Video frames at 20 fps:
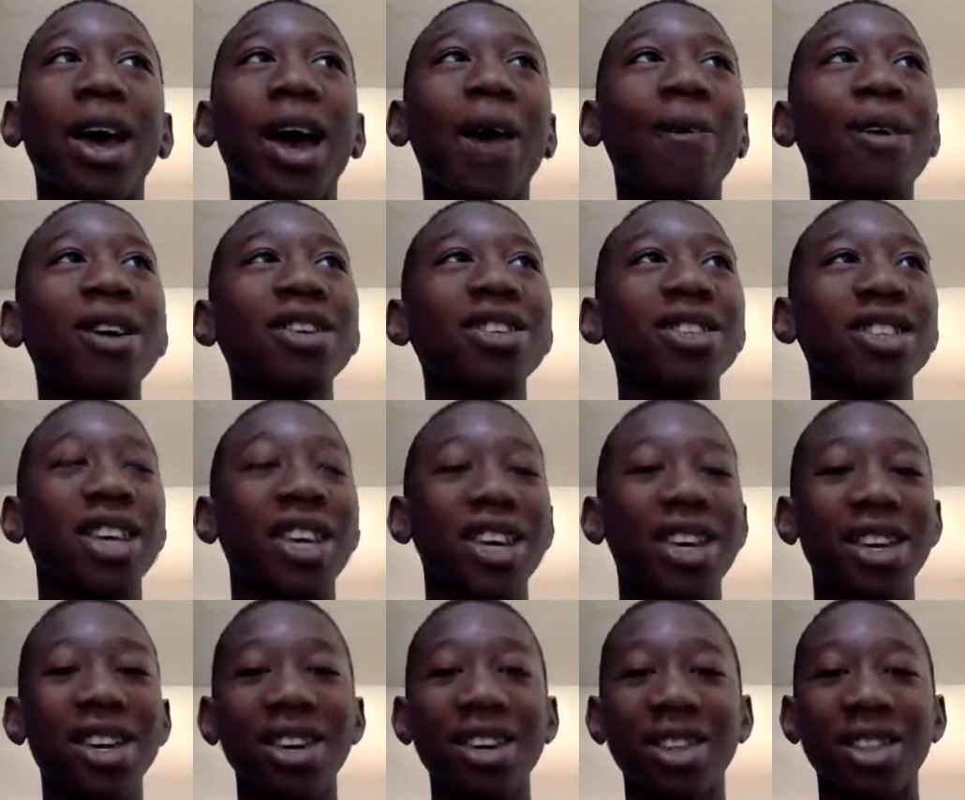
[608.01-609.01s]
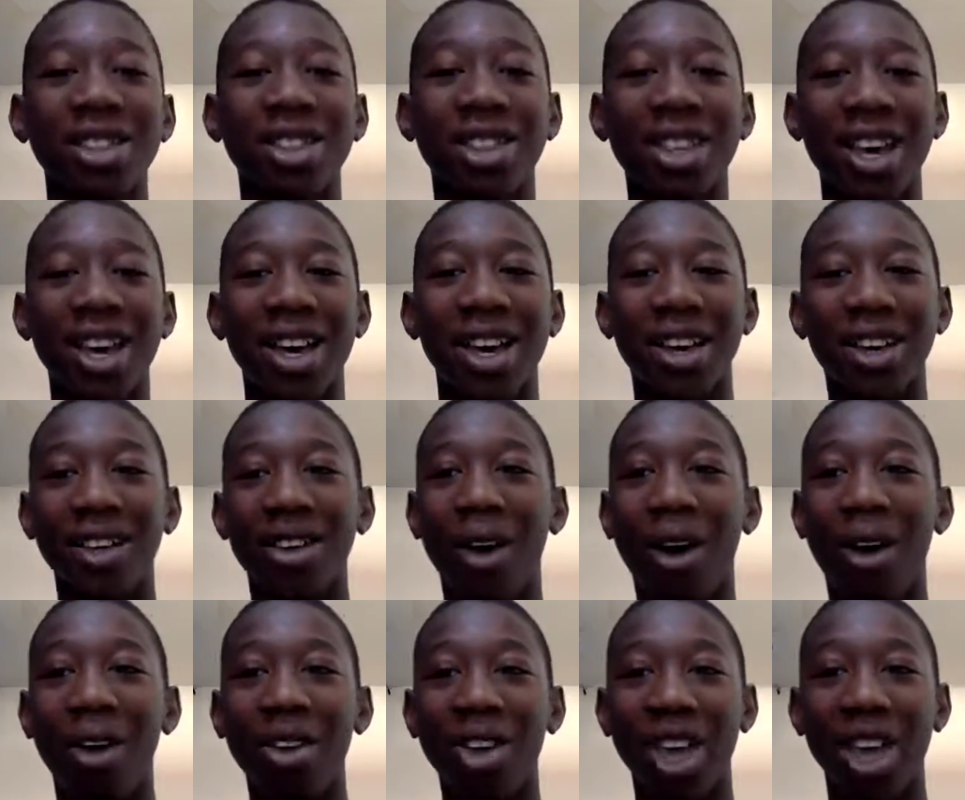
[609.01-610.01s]
I'm not saying that
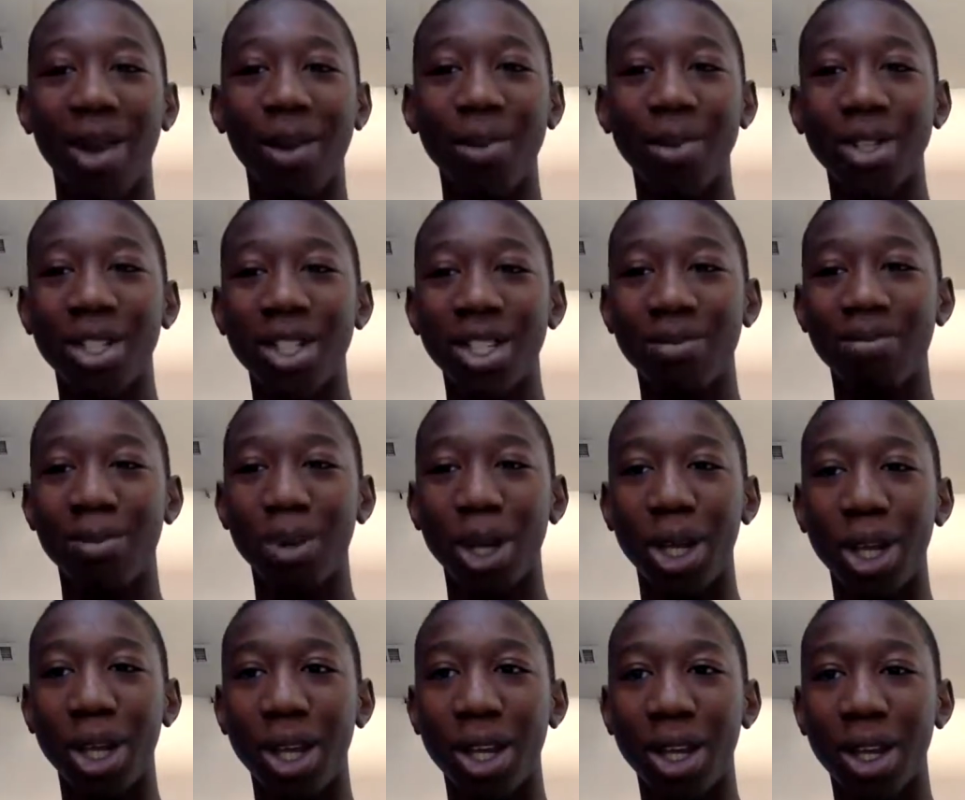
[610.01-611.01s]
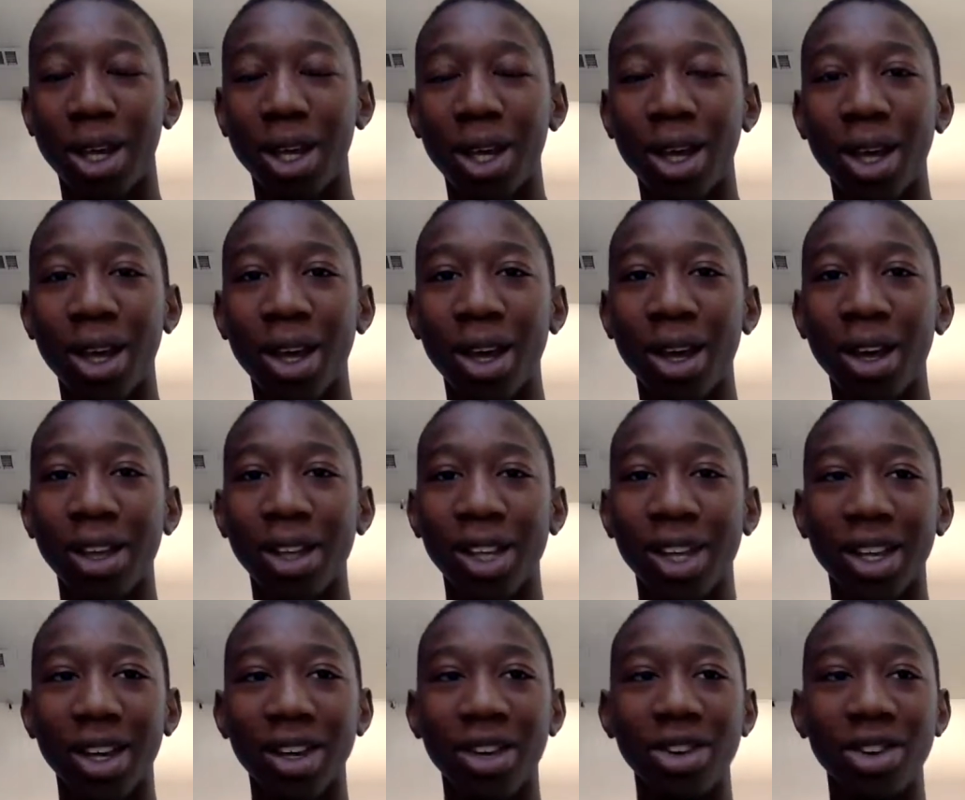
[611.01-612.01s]
all games should be
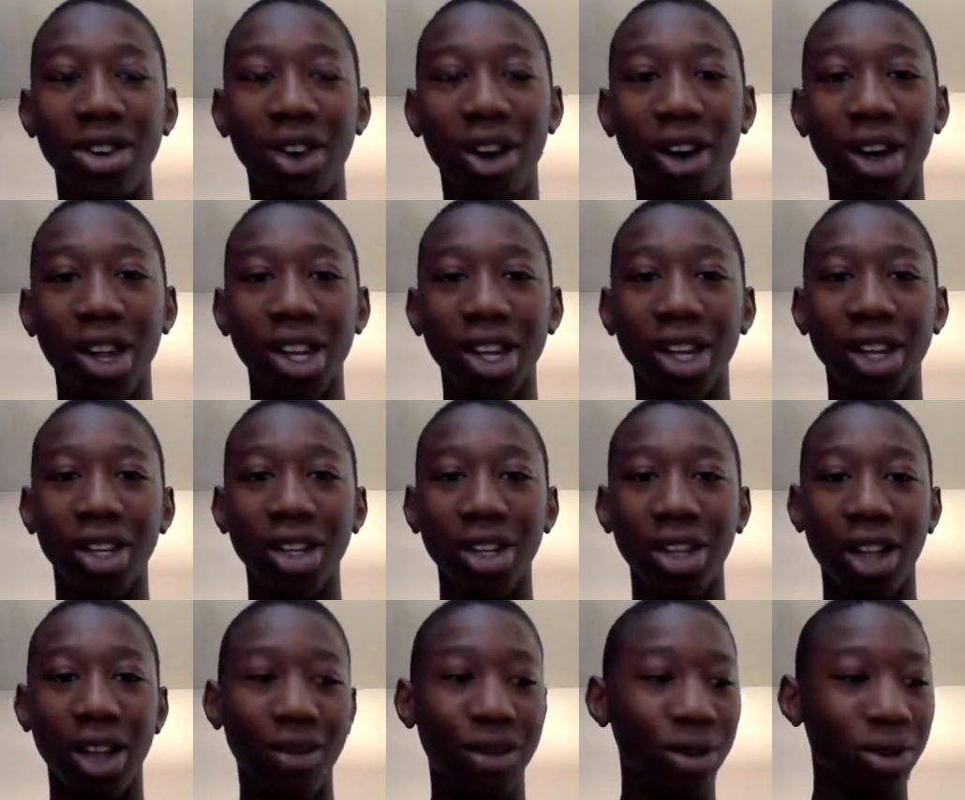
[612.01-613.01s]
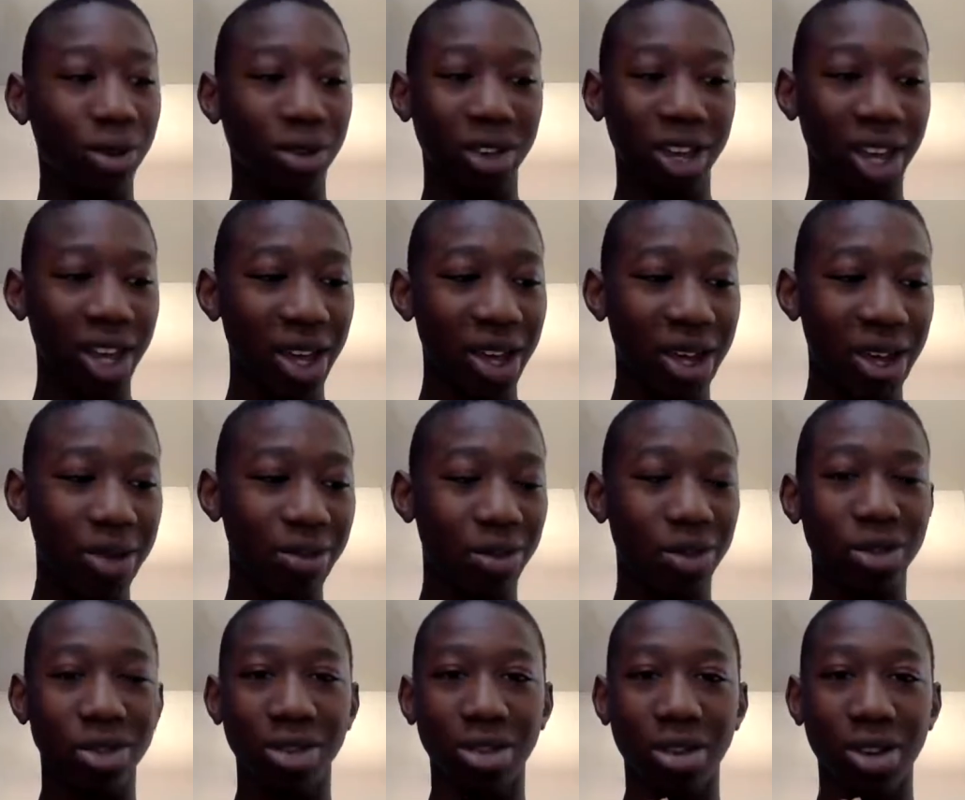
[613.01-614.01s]
like a non-level game
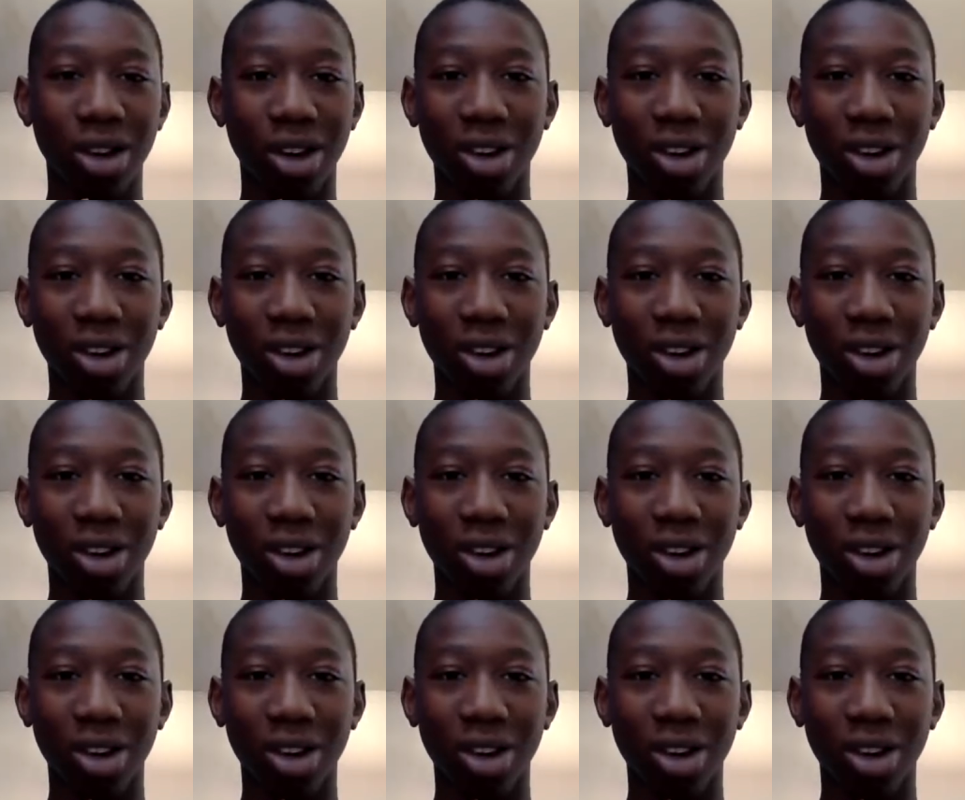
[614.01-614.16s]
or